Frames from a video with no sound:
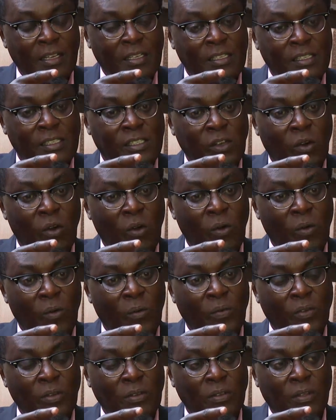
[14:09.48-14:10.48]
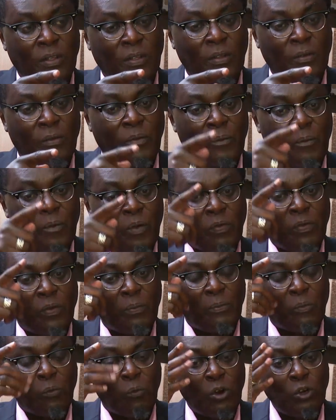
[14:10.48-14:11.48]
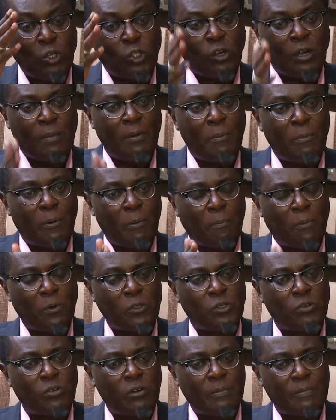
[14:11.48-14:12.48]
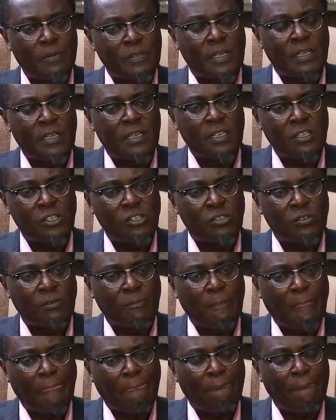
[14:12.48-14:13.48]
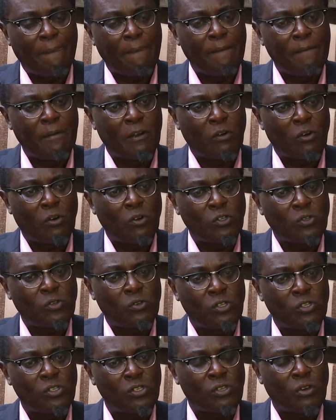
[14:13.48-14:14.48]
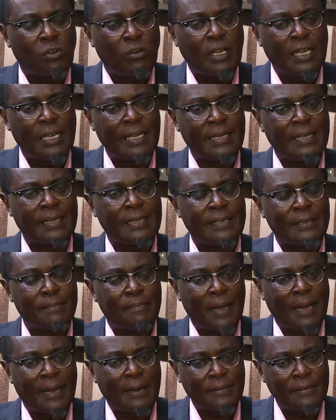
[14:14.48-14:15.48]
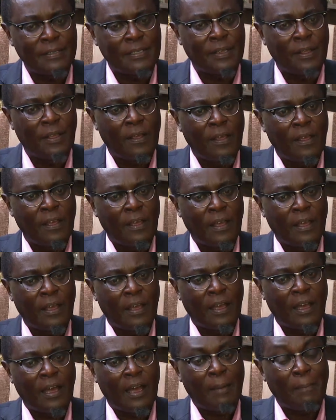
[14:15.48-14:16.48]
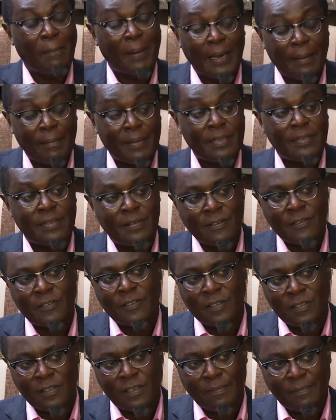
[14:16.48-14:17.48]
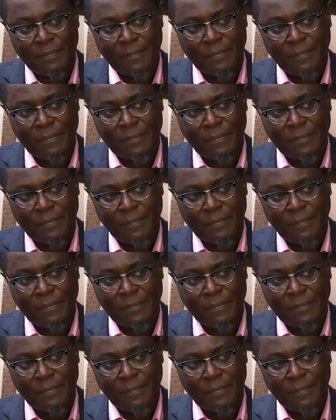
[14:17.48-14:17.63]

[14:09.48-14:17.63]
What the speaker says: So when you talk about proportional representation, you are also talking about a parliamentary system.